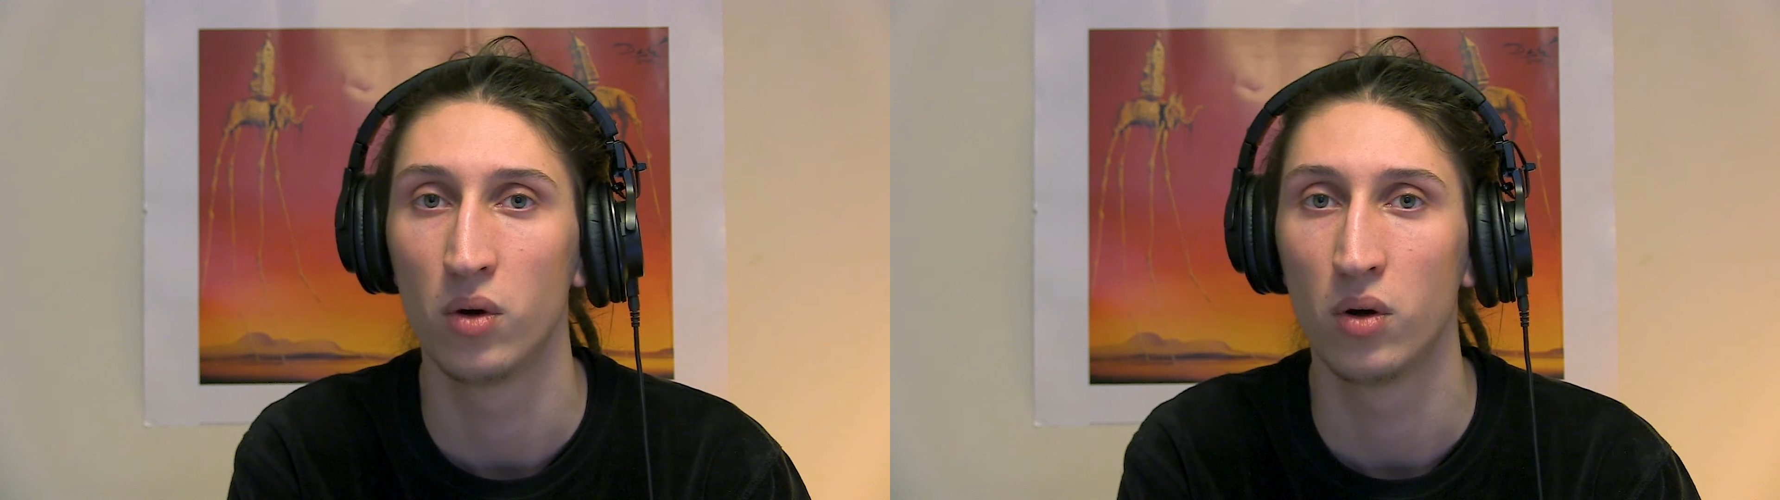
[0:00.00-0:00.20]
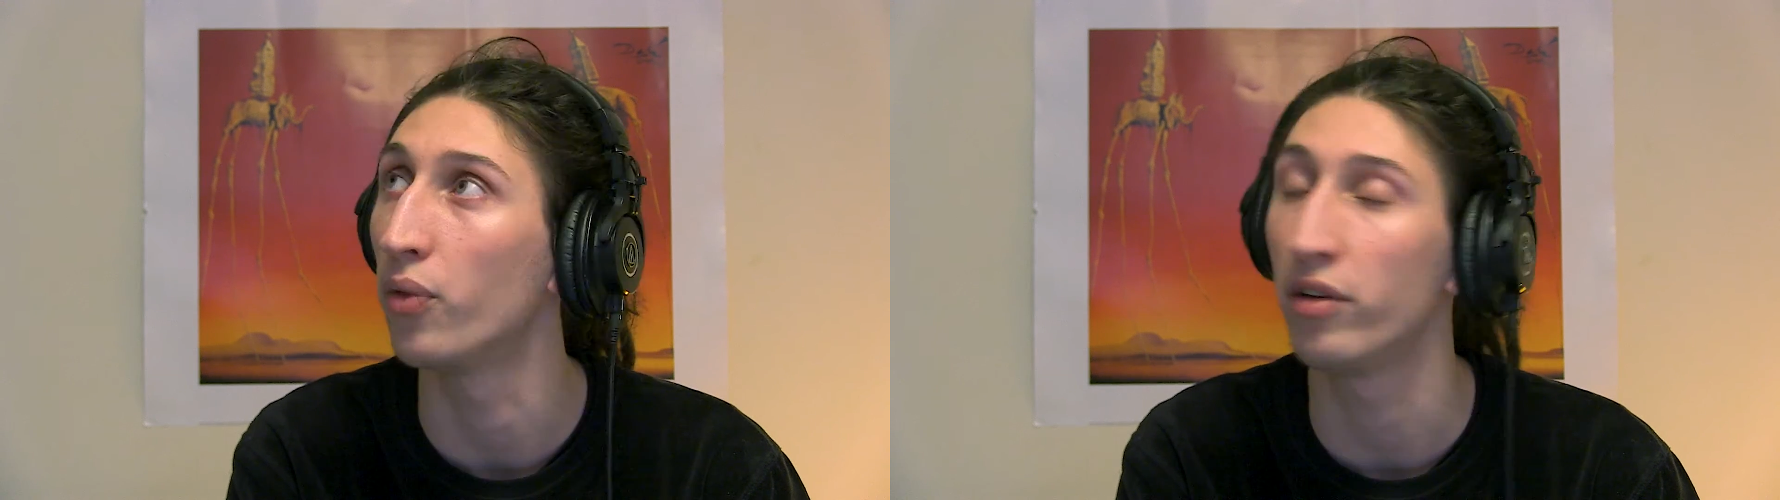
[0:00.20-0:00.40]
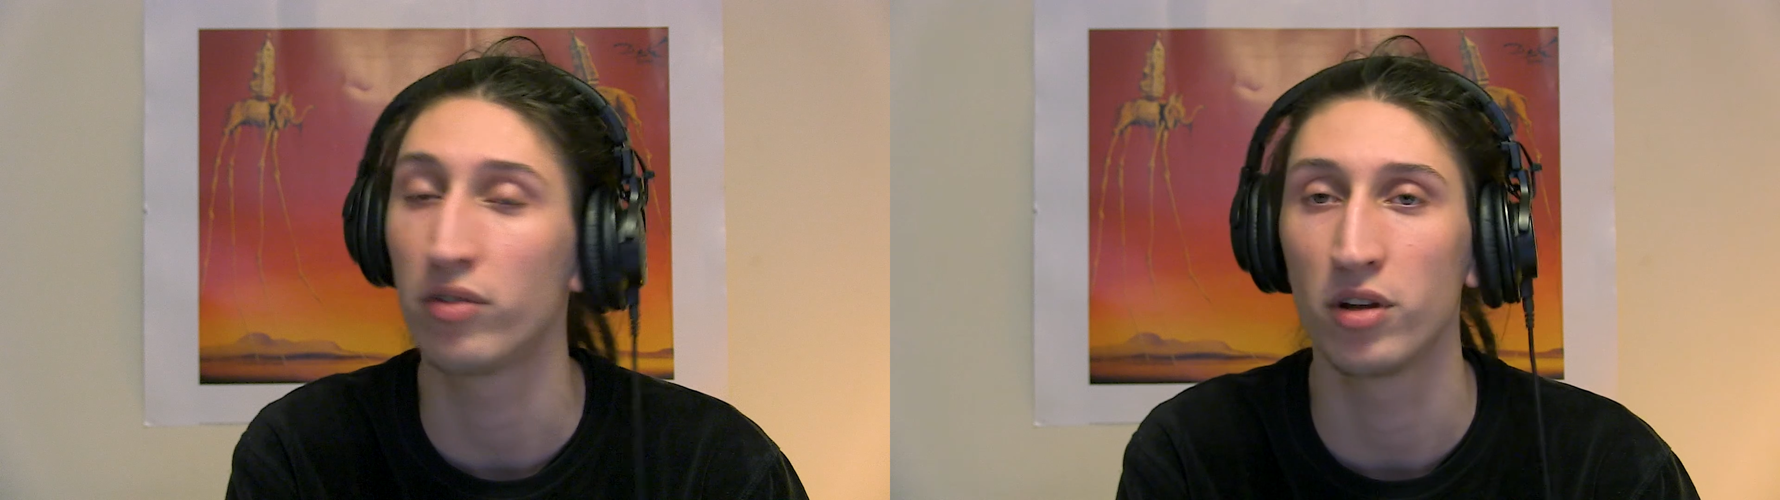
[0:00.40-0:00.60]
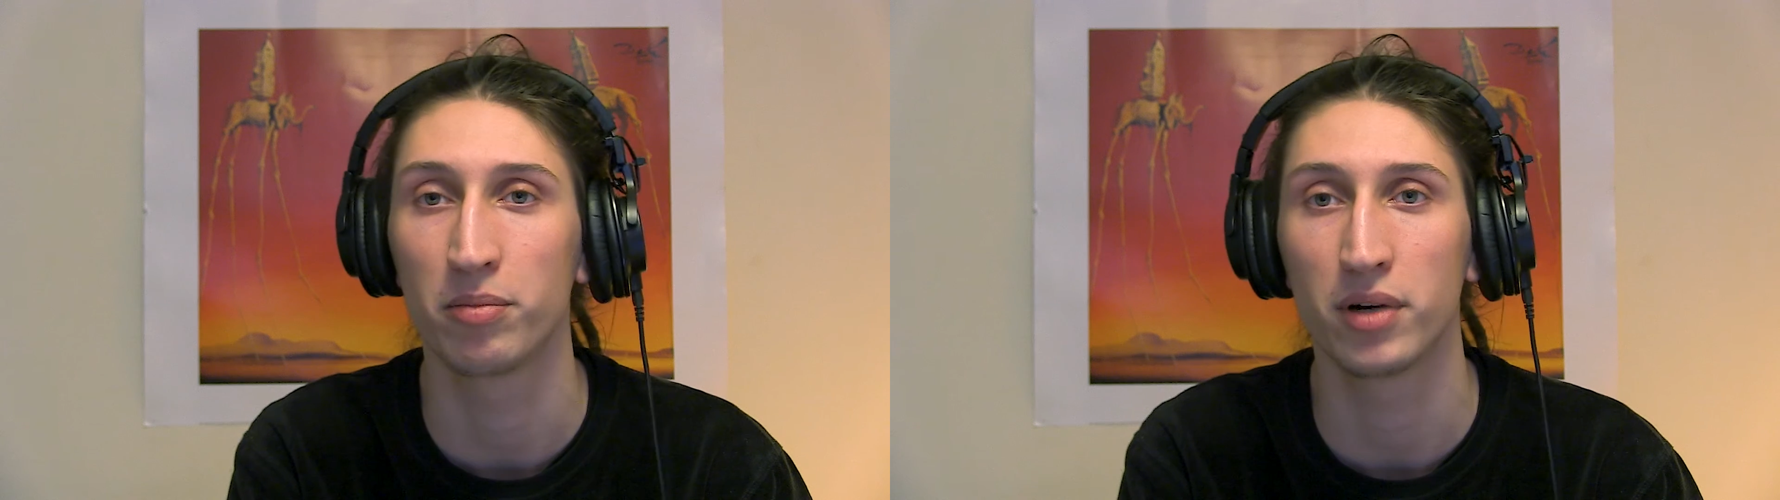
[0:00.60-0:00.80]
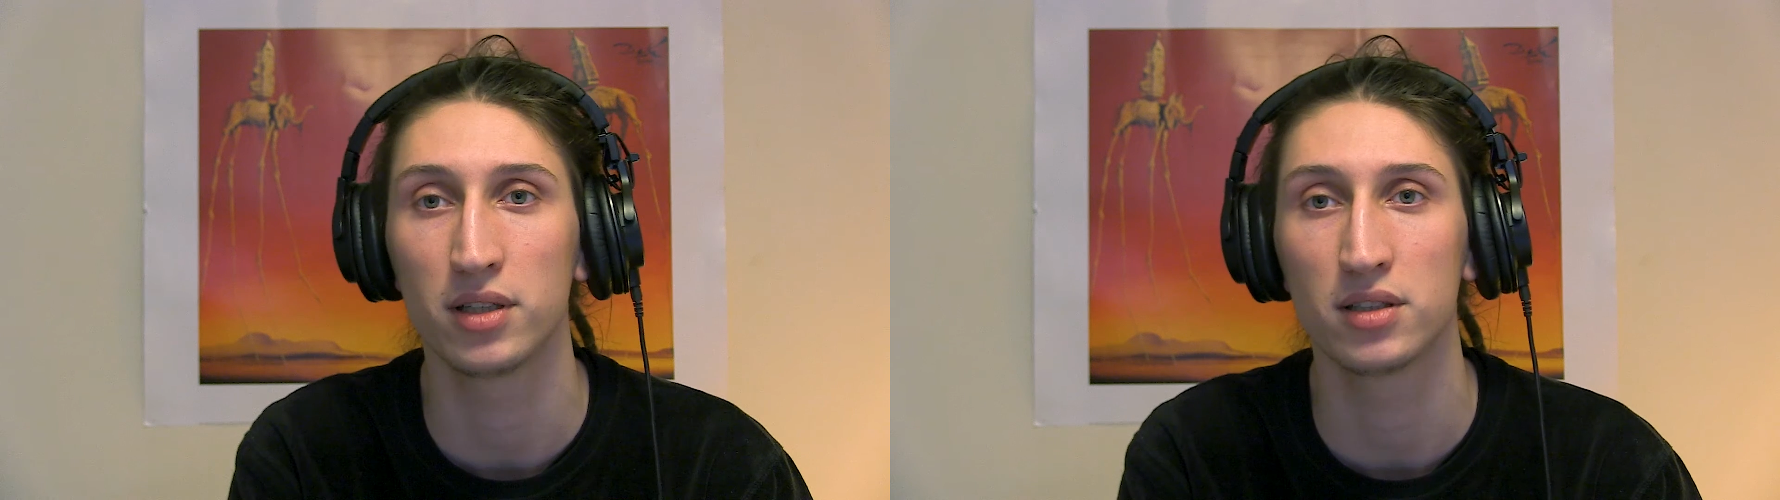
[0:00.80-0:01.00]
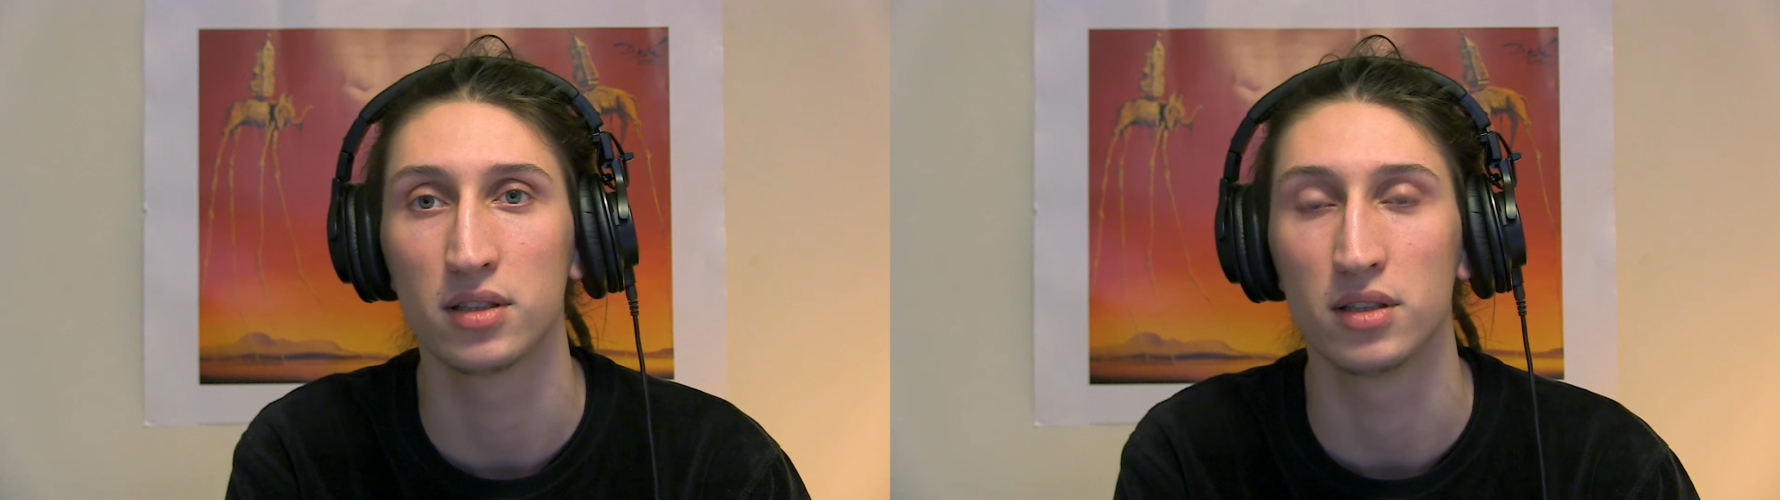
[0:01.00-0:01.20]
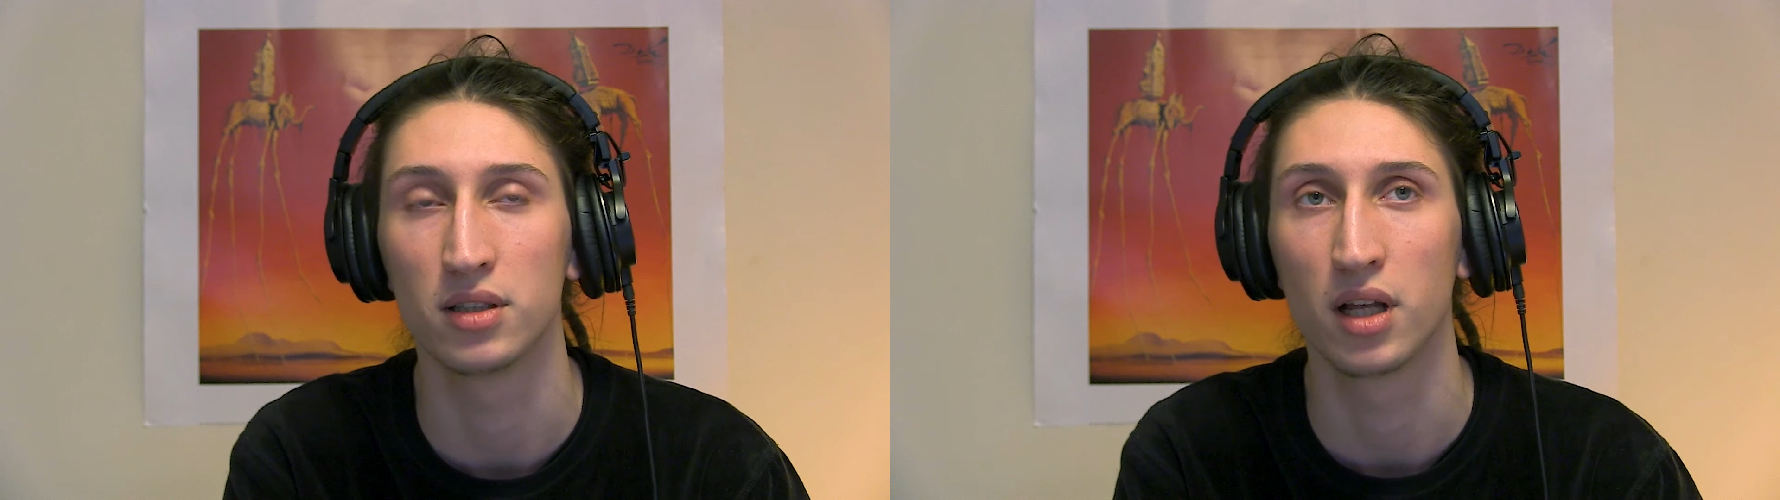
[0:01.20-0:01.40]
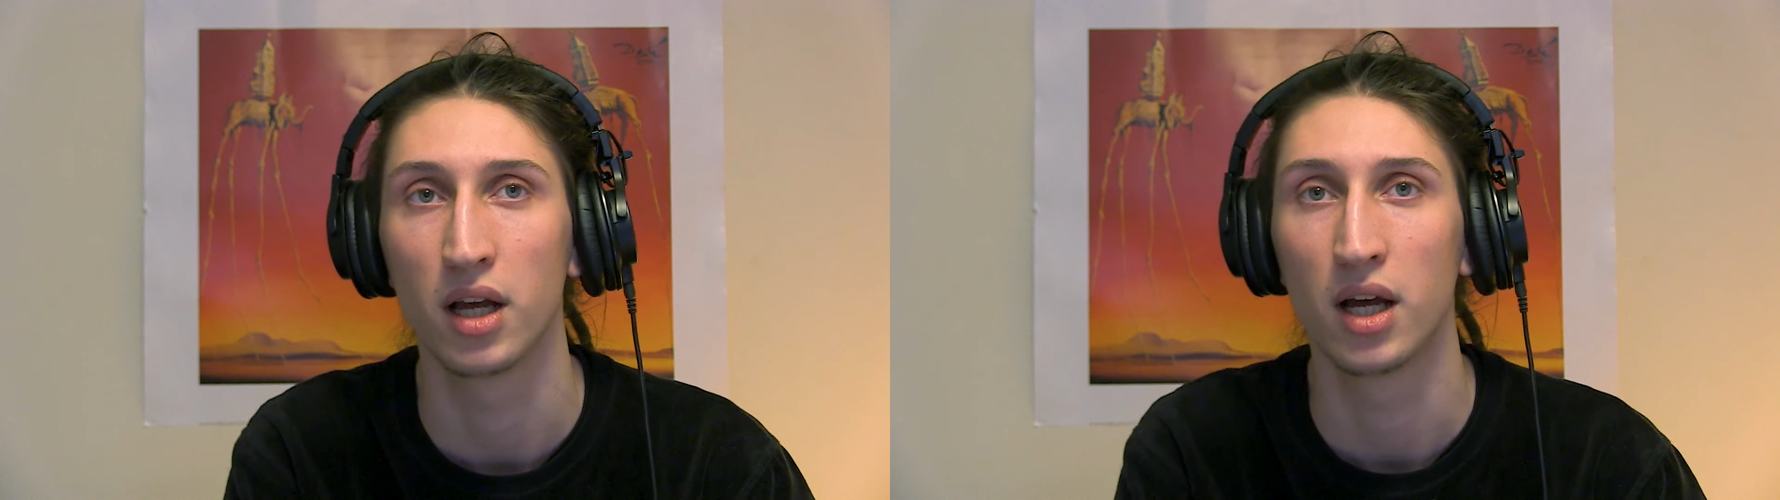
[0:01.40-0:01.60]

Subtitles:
a different person